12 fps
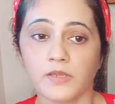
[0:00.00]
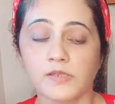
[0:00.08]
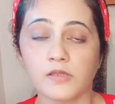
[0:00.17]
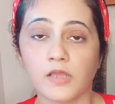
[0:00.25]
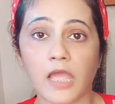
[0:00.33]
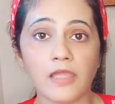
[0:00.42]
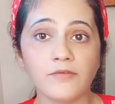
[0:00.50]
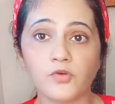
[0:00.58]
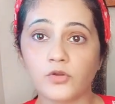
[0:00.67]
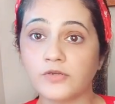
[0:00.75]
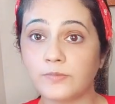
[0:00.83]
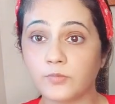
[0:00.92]
So I have
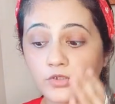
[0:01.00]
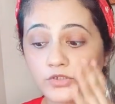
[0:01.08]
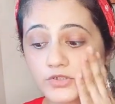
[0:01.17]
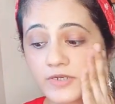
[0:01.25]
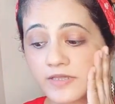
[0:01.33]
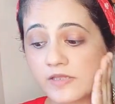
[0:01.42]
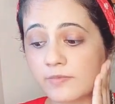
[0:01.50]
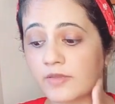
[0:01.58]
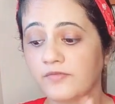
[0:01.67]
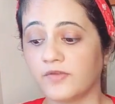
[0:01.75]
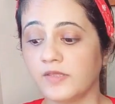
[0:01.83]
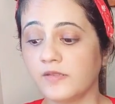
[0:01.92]
already moisturized
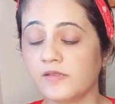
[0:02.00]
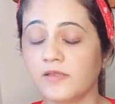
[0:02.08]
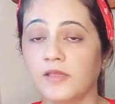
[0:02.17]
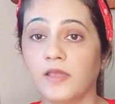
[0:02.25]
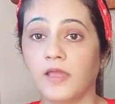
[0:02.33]
my face.